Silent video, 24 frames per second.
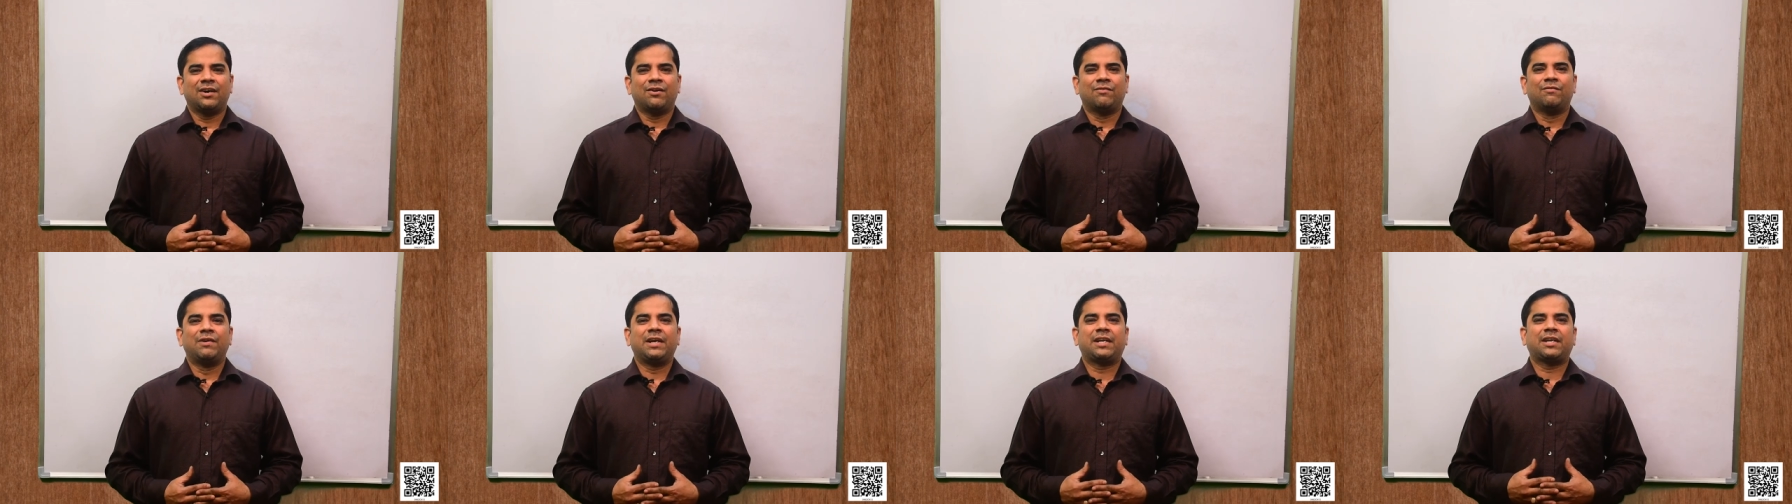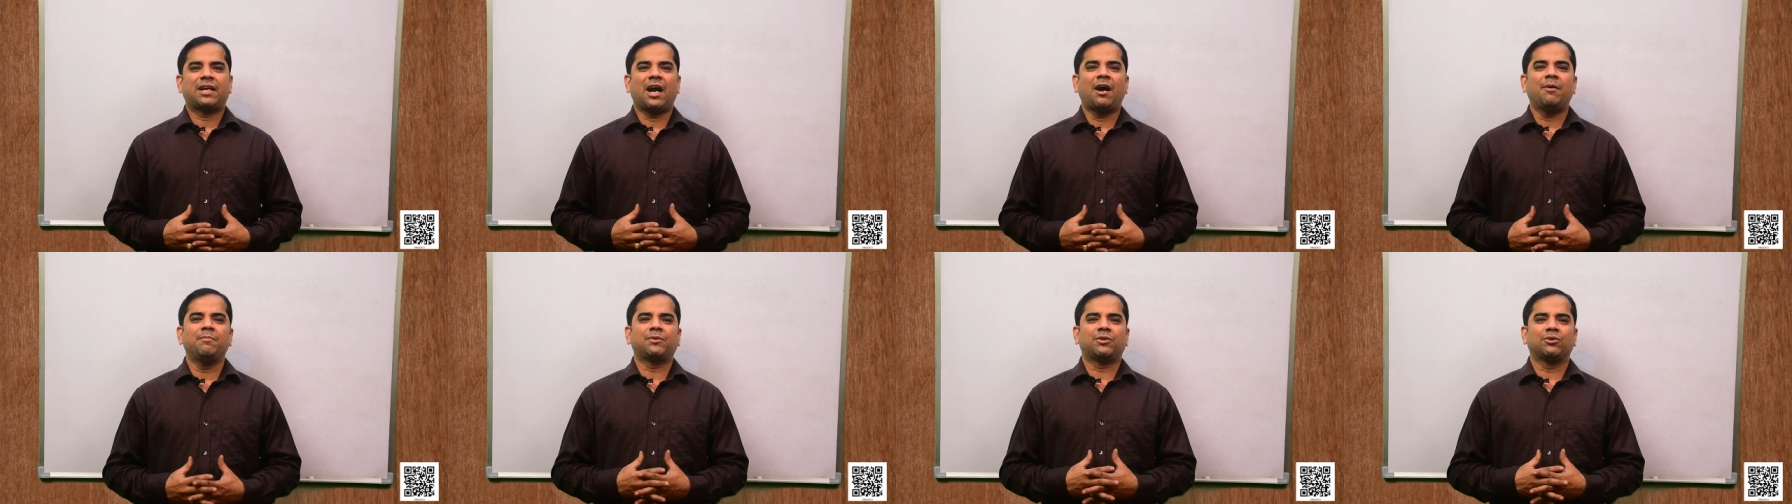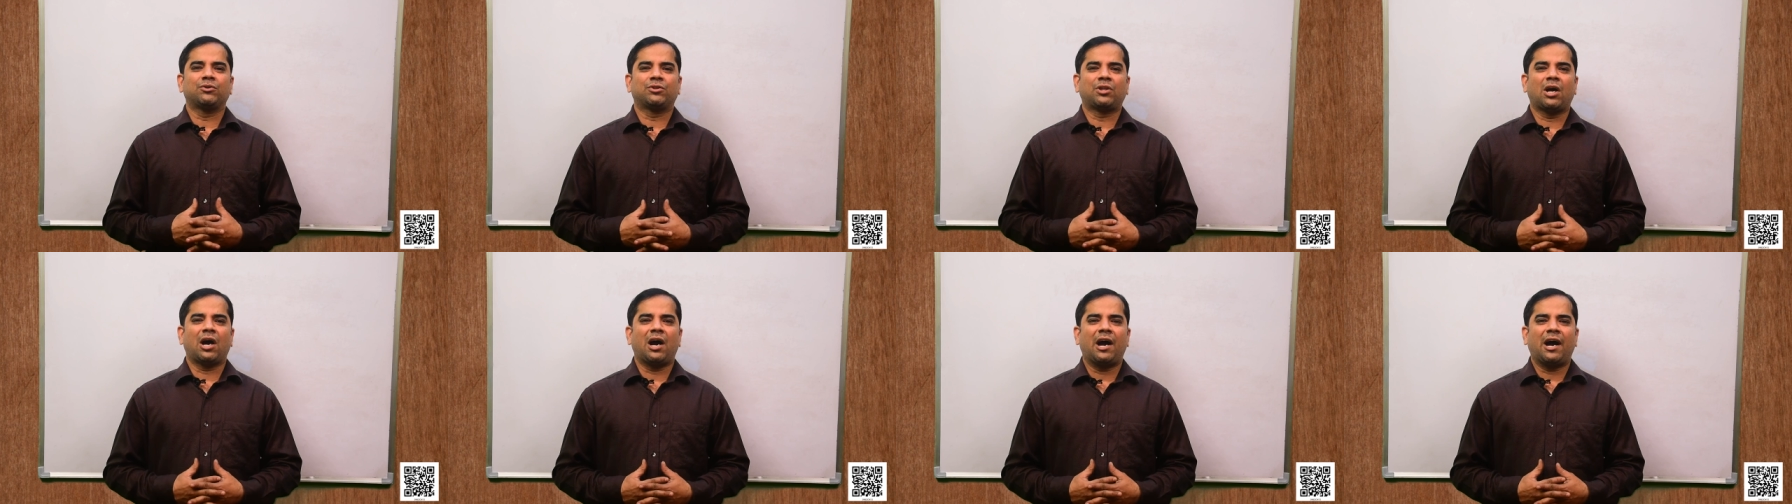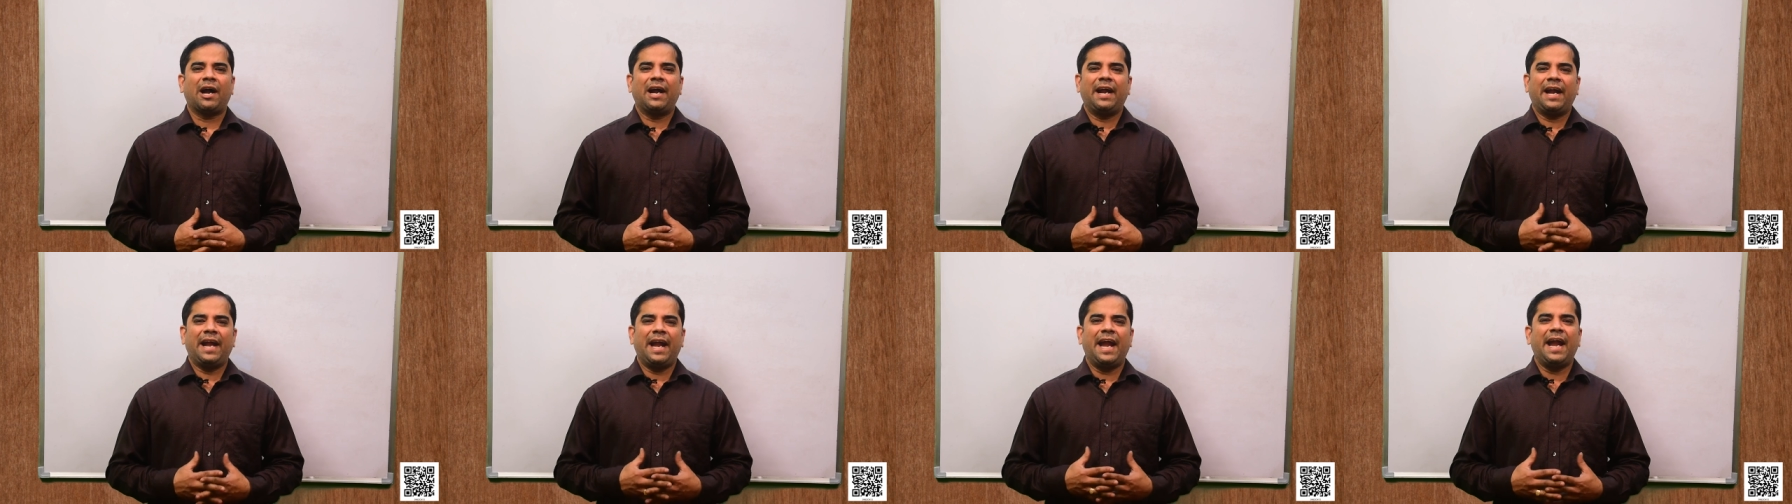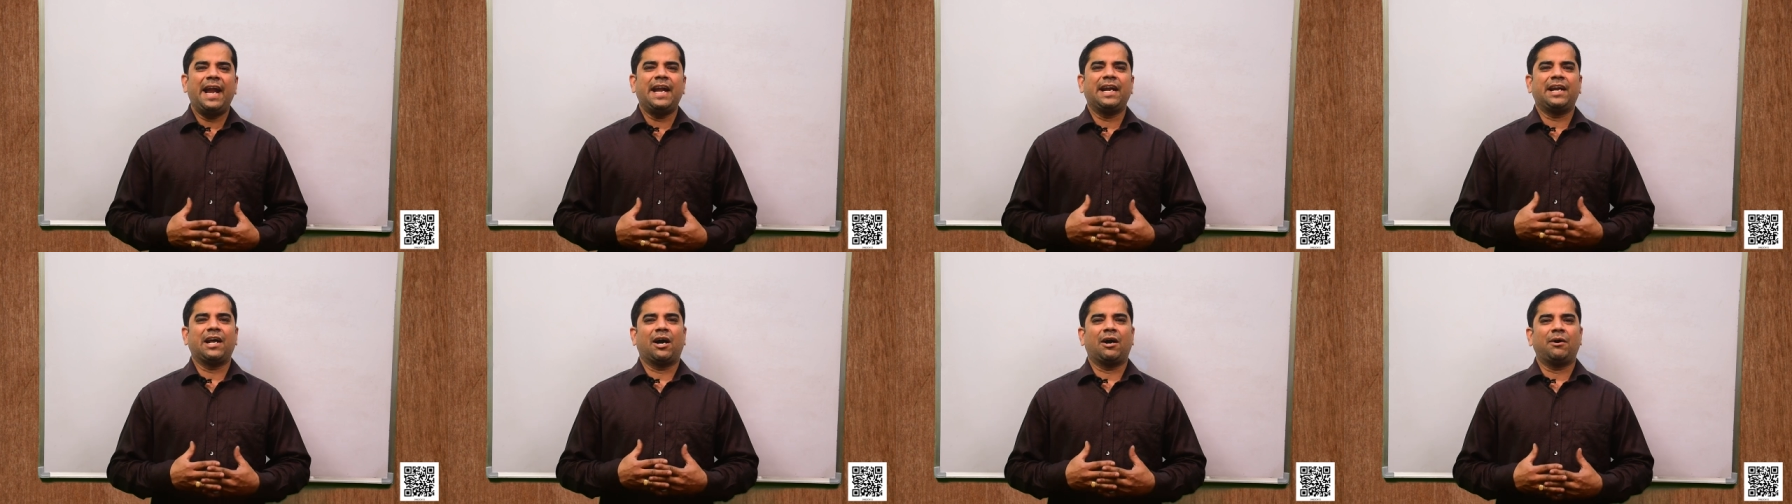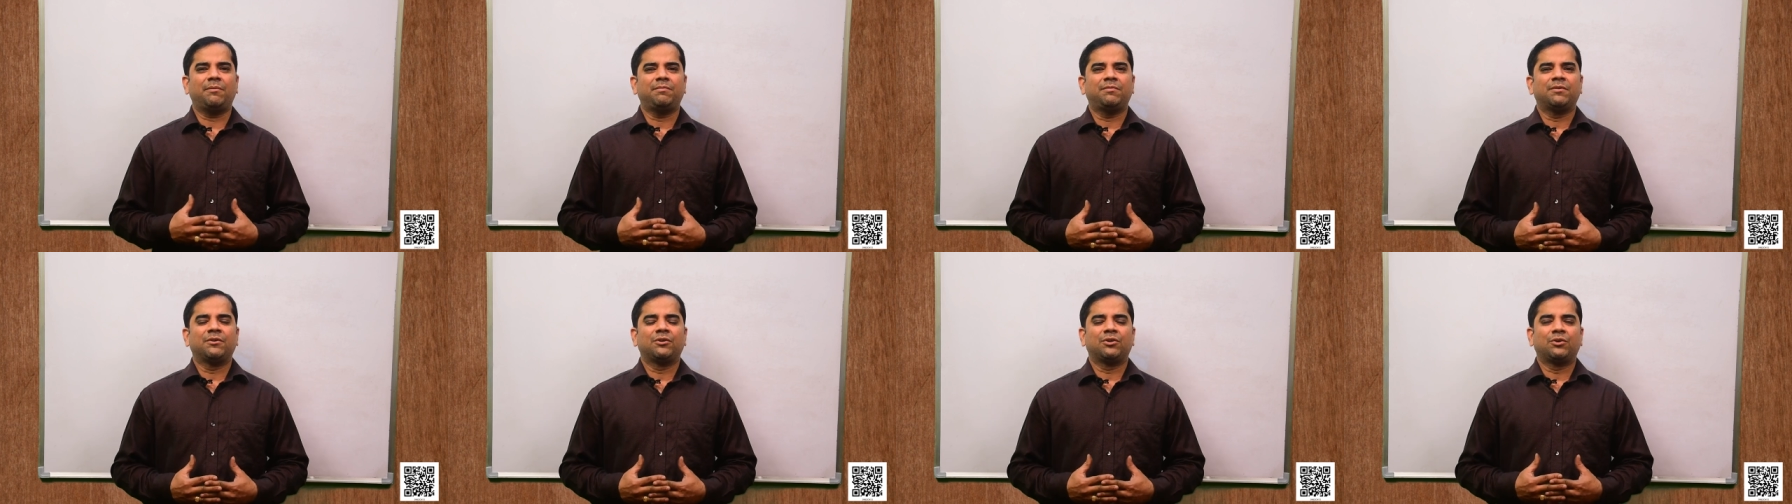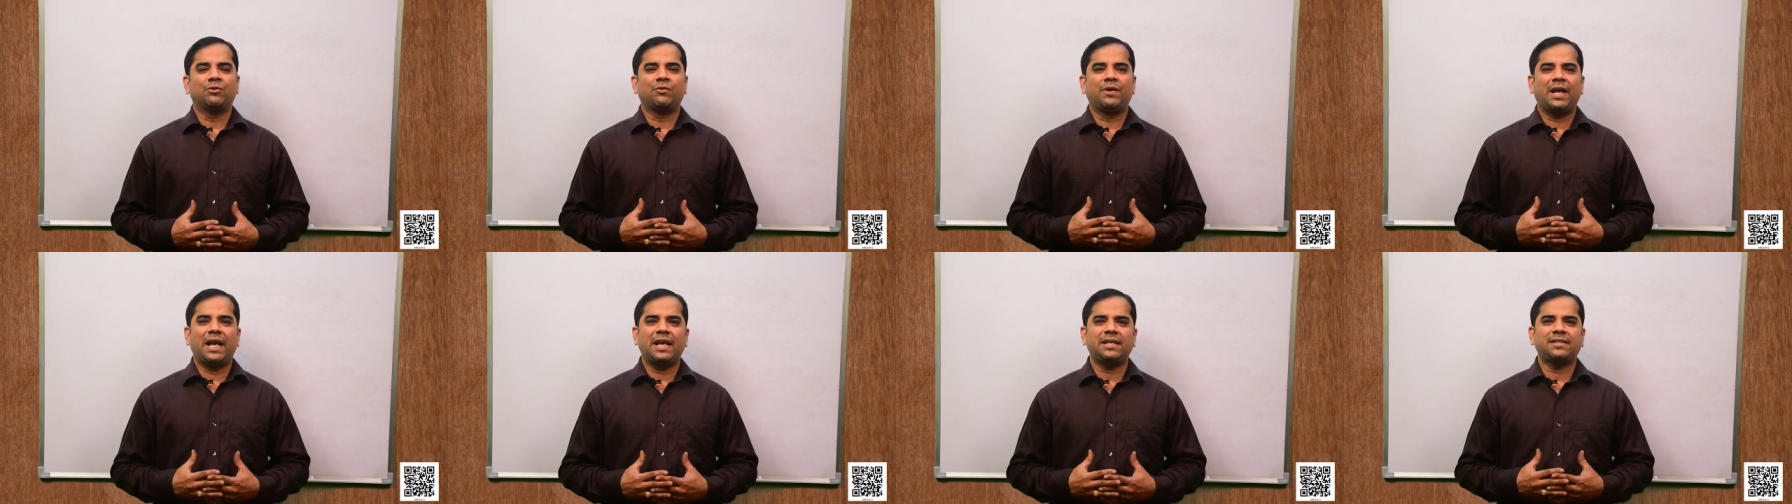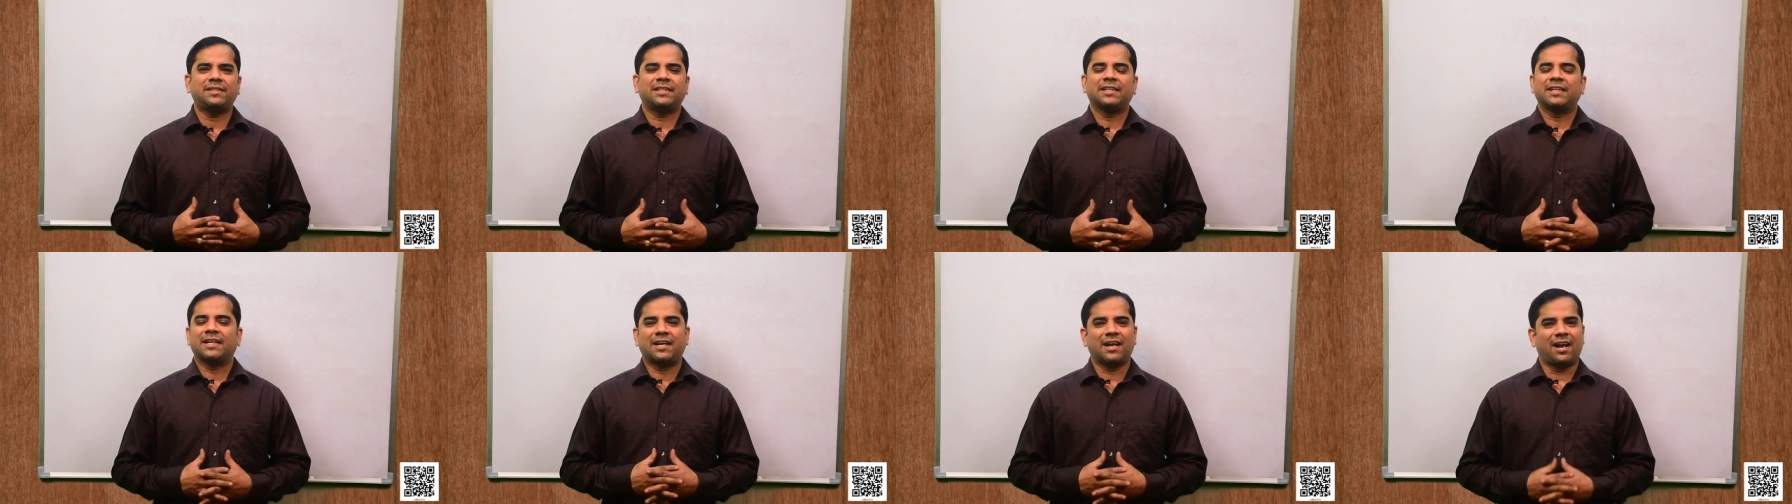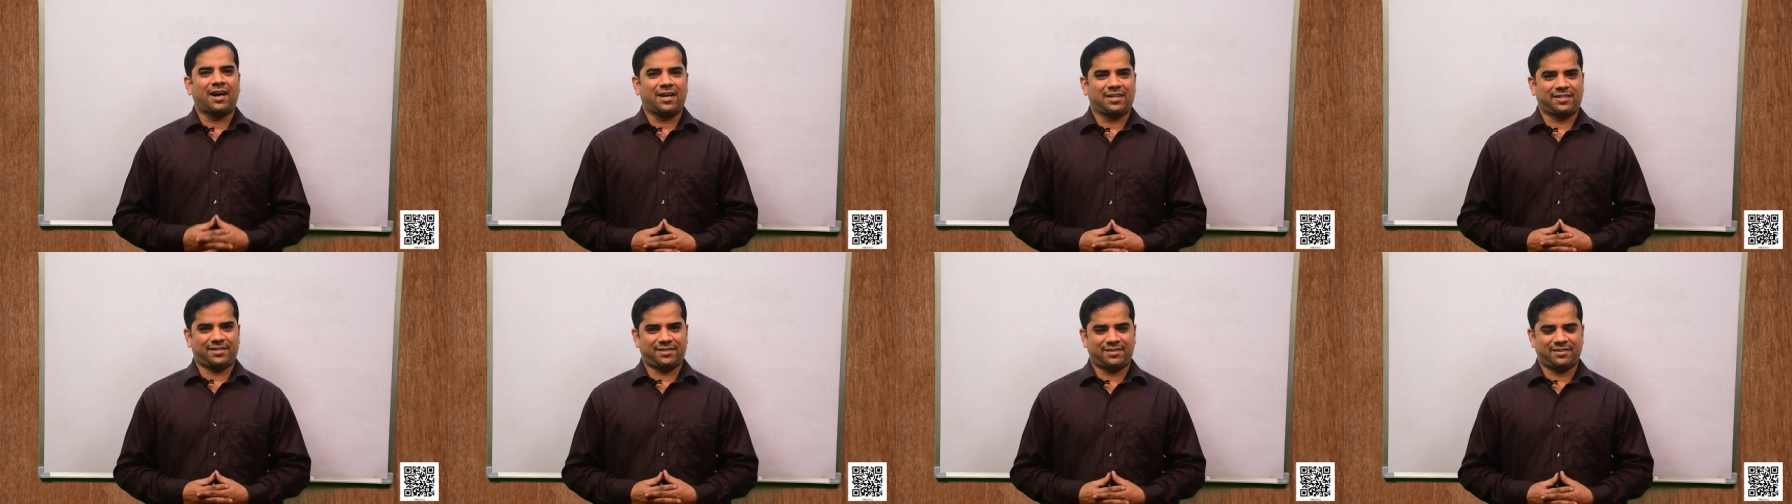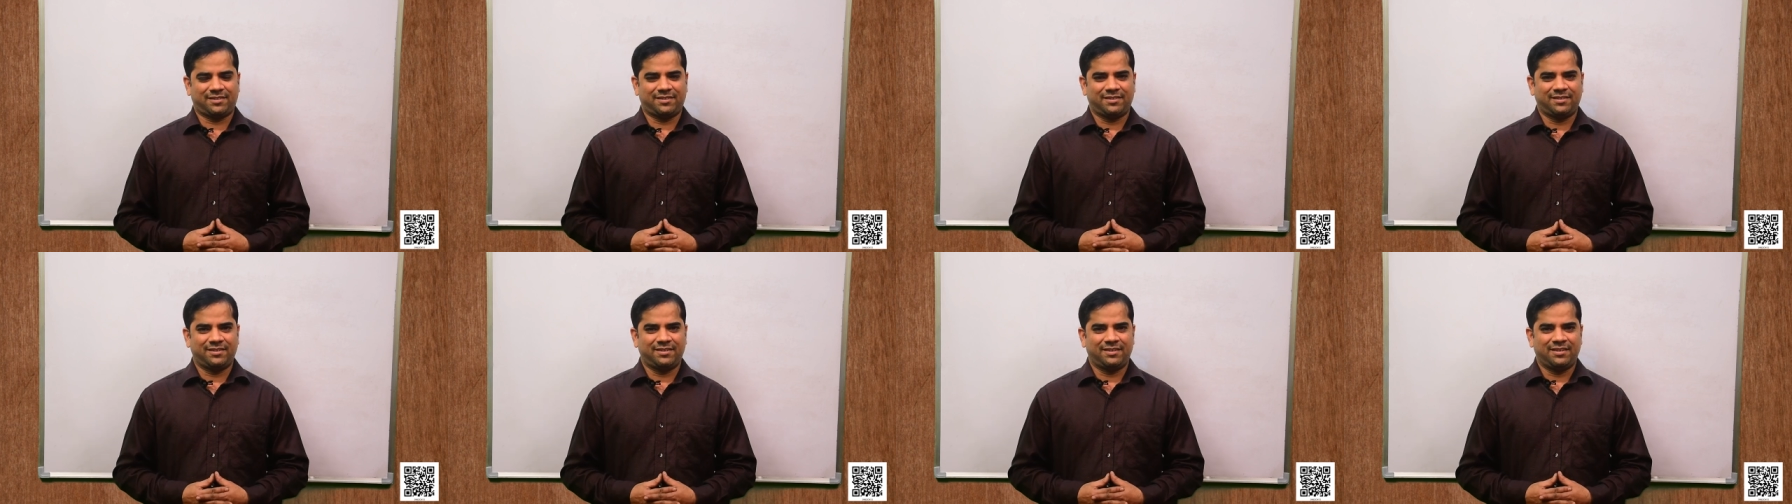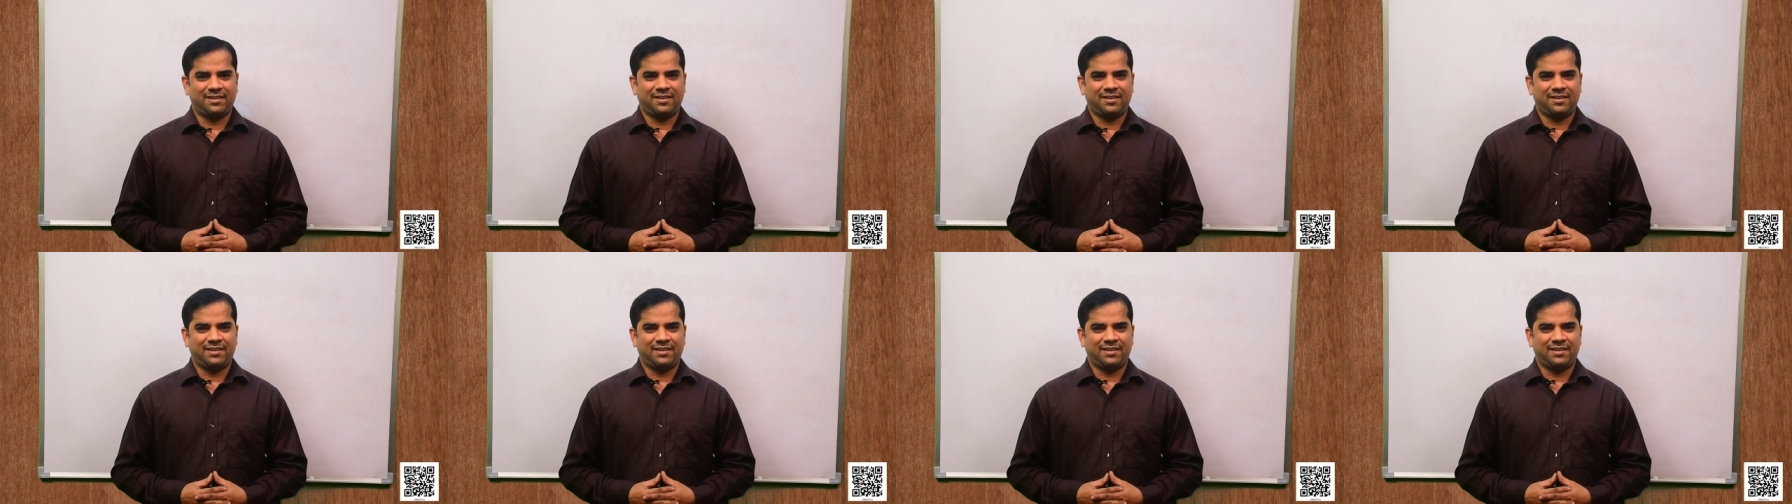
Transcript: we come to the end of today's class.